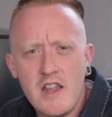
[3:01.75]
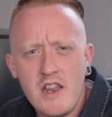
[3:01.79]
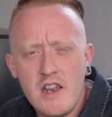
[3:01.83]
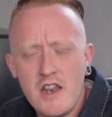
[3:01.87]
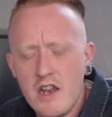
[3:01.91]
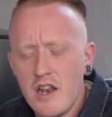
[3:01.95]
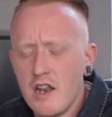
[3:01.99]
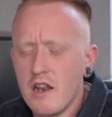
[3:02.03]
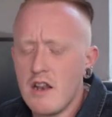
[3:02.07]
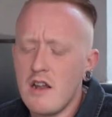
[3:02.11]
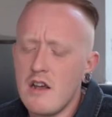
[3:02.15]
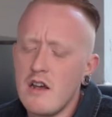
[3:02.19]

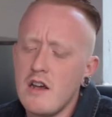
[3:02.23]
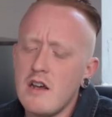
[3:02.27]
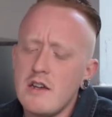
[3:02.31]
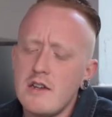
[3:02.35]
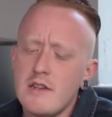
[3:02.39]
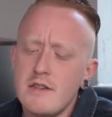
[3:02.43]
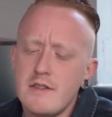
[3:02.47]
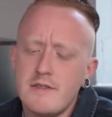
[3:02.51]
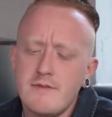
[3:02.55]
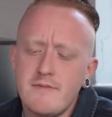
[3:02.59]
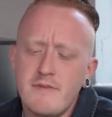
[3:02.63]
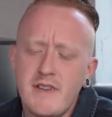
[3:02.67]
and
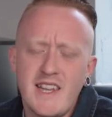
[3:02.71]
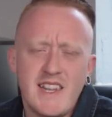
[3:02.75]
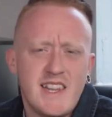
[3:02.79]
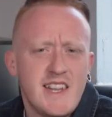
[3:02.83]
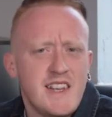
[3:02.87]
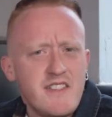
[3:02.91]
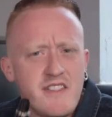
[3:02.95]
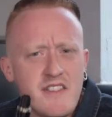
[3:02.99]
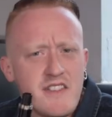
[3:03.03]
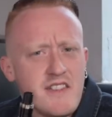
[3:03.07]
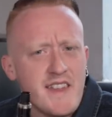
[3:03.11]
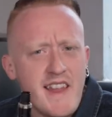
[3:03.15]
it
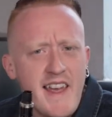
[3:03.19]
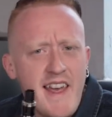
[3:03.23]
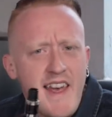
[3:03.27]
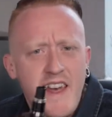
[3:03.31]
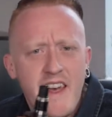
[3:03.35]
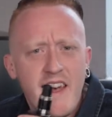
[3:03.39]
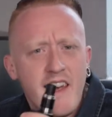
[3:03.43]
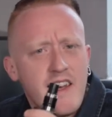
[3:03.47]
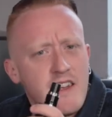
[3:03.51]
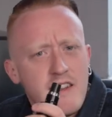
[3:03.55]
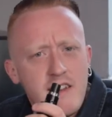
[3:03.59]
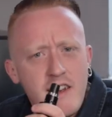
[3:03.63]
isn't
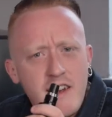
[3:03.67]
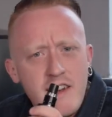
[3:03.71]
there.